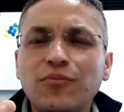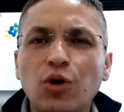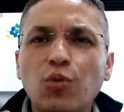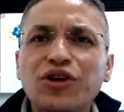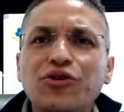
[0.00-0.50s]

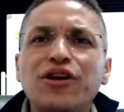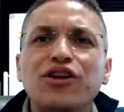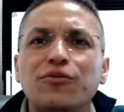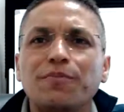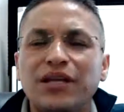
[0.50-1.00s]
When
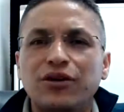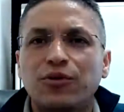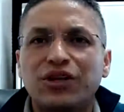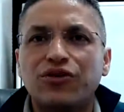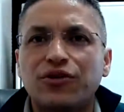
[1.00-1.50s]

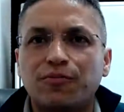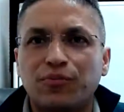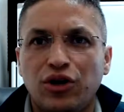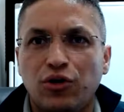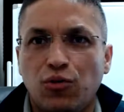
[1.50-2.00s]

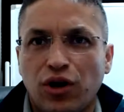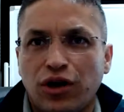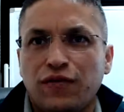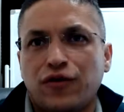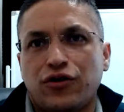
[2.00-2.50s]
you're
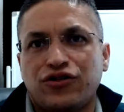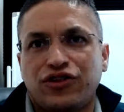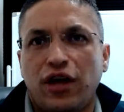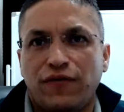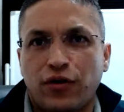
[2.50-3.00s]
working for
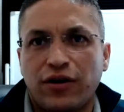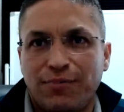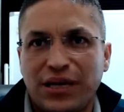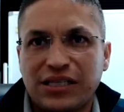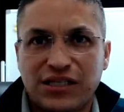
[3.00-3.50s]
yourself or in
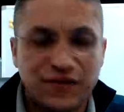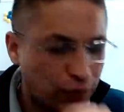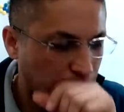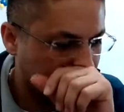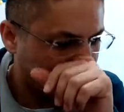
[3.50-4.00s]
business
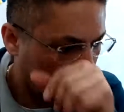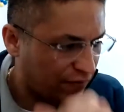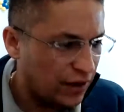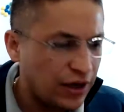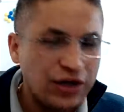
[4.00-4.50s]
for
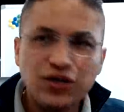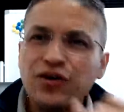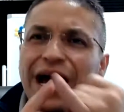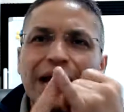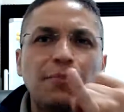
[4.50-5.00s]
yourself, you
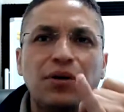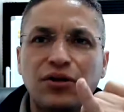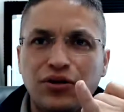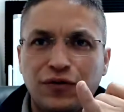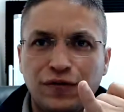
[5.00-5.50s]
got to
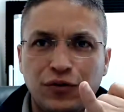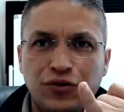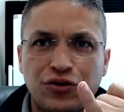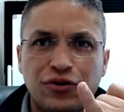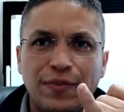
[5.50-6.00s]
build your
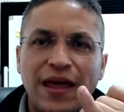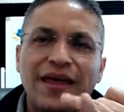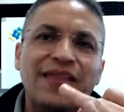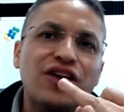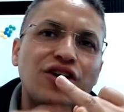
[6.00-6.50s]
future,
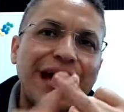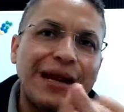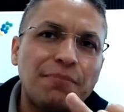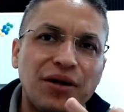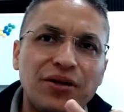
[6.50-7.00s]
and then you got to
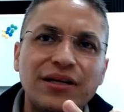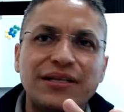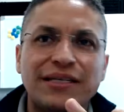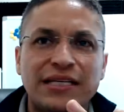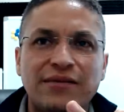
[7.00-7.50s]
build a
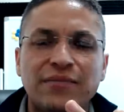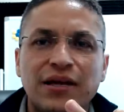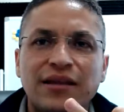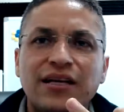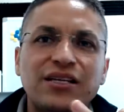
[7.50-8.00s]
team
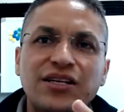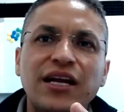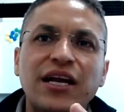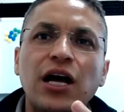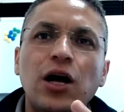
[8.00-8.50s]
that is
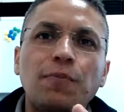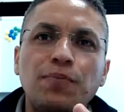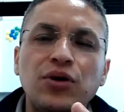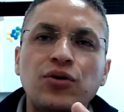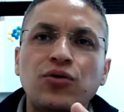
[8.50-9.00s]
going to help
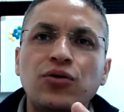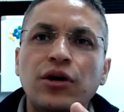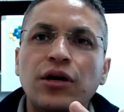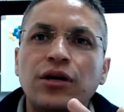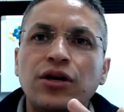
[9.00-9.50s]
you,
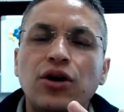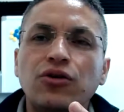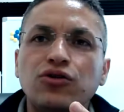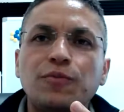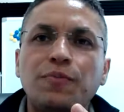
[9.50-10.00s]

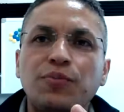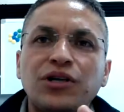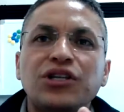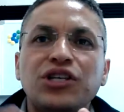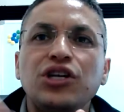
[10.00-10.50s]
to
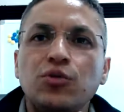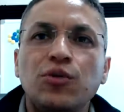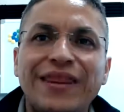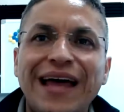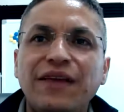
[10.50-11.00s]
continue
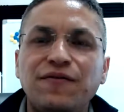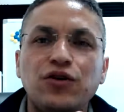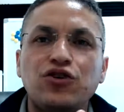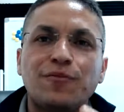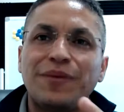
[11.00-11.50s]
with that
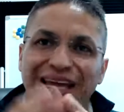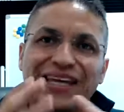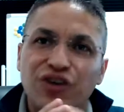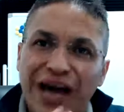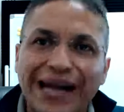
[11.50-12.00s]
future. But then
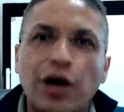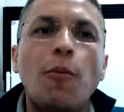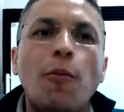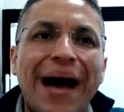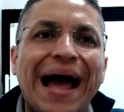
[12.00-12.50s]
you got to go
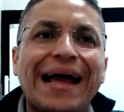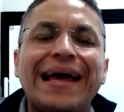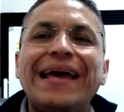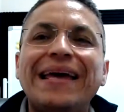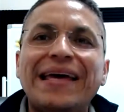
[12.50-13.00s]
back
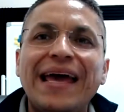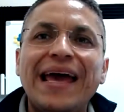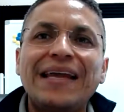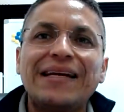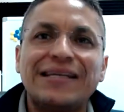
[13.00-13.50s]

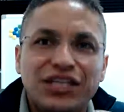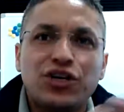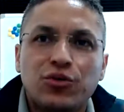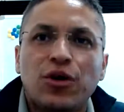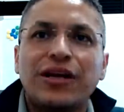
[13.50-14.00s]
and
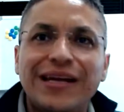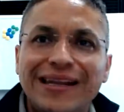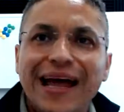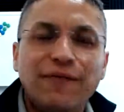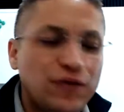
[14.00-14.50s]
continue working in
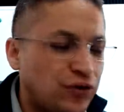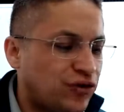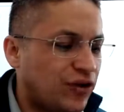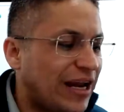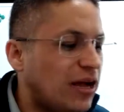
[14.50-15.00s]
that
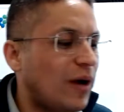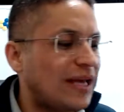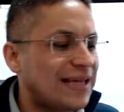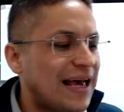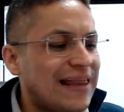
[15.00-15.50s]
future.
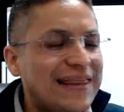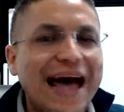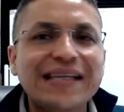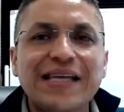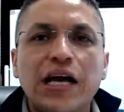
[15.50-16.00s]
Anyways,
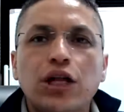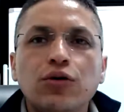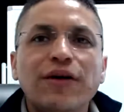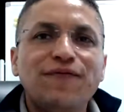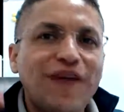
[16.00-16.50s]
that's
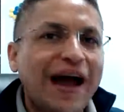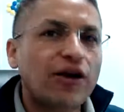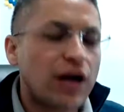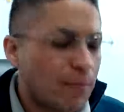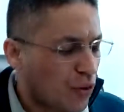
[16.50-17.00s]
Luna
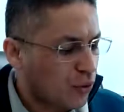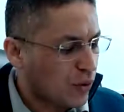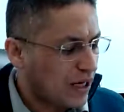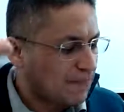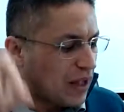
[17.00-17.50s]
Fire number
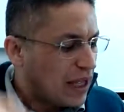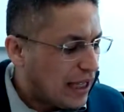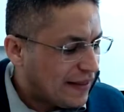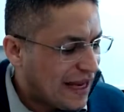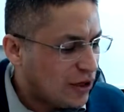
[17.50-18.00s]
3,
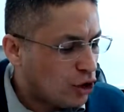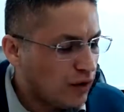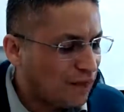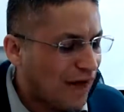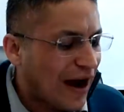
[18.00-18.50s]
and then
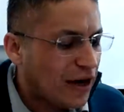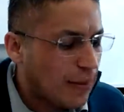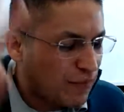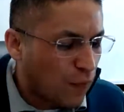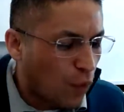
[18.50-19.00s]
Luna Fire
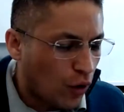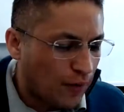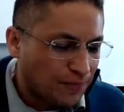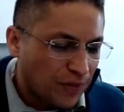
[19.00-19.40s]
number 4.